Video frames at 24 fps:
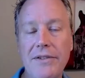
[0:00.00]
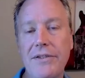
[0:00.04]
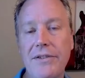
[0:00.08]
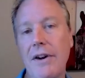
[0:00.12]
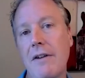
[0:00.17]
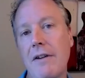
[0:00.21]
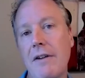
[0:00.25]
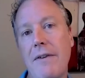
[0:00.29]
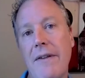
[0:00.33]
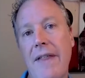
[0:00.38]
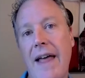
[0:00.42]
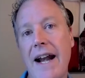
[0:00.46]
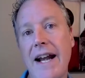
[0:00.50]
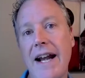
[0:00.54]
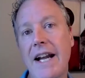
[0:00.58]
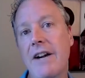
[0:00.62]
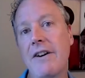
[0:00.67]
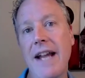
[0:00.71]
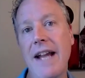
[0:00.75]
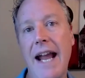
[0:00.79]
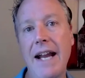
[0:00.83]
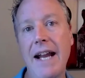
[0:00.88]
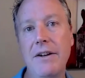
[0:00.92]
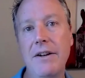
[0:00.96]
So for that
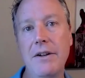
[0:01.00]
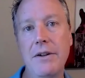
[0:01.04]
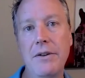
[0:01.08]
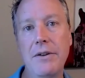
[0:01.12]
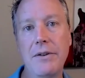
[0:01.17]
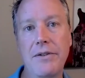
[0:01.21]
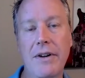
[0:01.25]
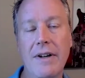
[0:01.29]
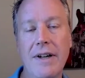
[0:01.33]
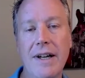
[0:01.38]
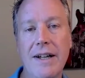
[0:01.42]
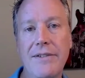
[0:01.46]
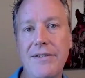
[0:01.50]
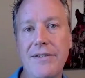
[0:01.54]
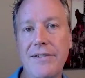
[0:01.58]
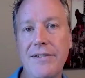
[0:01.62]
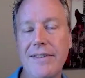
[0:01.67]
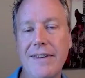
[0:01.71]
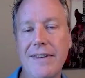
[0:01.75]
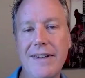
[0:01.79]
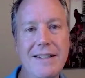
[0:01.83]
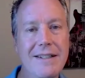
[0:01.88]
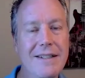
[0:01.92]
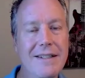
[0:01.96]
hearing aid user,
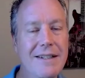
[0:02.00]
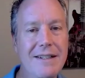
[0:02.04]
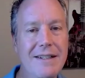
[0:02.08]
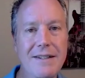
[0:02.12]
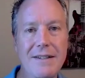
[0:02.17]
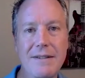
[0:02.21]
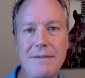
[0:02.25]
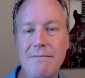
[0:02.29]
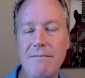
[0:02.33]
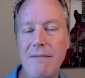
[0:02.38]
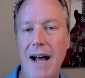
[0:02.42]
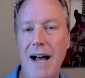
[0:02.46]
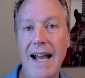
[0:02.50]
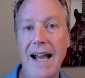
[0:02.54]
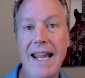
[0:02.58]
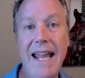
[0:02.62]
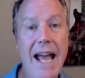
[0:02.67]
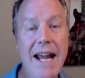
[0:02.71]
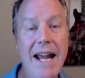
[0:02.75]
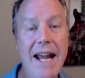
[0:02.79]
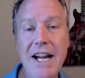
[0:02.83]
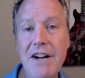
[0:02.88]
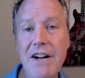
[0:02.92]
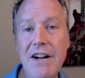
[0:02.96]
it's I
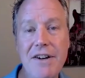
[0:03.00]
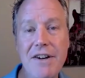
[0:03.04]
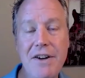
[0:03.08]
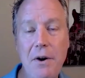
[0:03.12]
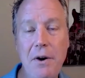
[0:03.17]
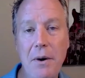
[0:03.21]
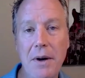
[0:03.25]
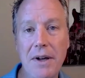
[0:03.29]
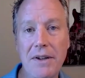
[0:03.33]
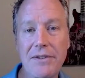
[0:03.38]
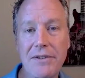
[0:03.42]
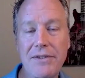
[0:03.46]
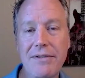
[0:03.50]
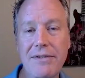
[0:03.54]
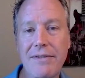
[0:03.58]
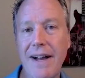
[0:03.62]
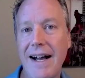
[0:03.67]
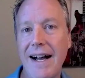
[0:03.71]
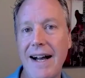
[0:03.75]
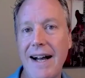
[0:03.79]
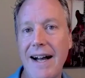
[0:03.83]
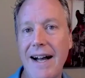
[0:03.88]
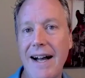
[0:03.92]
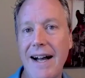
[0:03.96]
can't hear a noise.
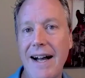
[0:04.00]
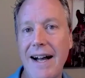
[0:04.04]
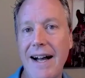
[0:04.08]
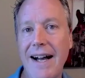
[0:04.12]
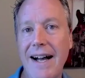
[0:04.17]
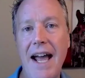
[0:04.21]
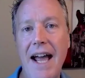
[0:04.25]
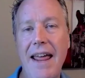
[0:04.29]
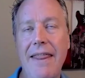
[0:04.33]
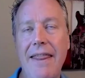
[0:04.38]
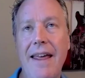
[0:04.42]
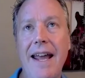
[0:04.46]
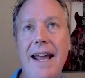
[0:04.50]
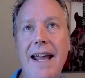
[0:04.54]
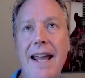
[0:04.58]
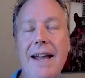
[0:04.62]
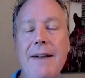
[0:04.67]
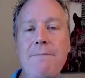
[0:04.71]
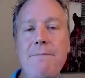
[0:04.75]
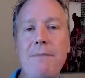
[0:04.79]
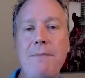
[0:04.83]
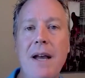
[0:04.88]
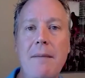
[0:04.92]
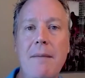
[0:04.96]
Uh,
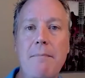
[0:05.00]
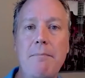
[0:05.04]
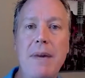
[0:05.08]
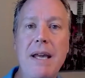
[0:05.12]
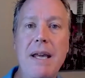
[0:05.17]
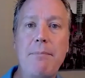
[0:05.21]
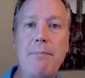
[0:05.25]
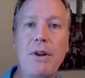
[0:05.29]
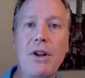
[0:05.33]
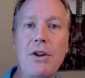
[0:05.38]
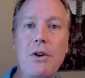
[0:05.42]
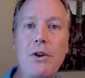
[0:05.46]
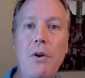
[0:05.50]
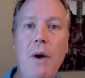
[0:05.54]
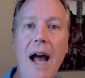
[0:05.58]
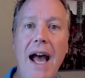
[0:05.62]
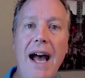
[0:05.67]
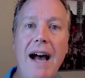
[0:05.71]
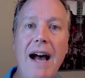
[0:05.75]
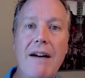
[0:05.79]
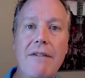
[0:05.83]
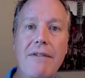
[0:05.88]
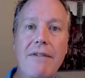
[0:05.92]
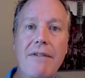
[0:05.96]
they people who
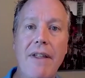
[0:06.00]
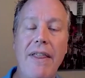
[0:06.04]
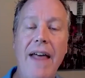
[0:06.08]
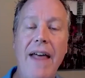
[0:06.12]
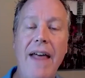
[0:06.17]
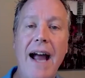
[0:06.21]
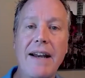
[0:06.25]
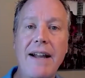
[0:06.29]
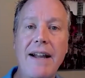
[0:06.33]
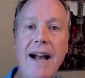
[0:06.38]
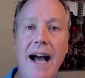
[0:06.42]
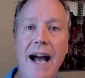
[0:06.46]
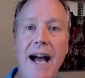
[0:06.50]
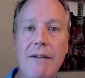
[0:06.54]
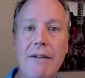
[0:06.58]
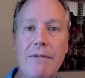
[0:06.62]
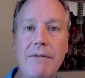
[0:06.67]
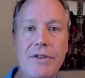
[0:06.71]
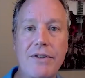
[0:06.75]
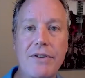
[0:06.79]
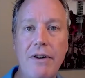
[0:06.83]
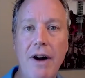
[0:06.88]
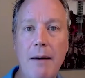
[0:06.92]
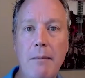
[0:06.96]
have that kind of
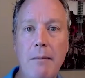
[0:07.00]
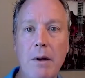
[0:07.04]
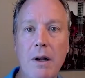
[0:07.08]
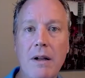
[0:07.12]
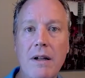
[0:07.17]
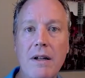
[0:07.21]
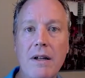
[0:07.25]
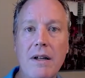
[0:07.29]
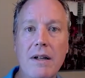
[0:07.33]
trouble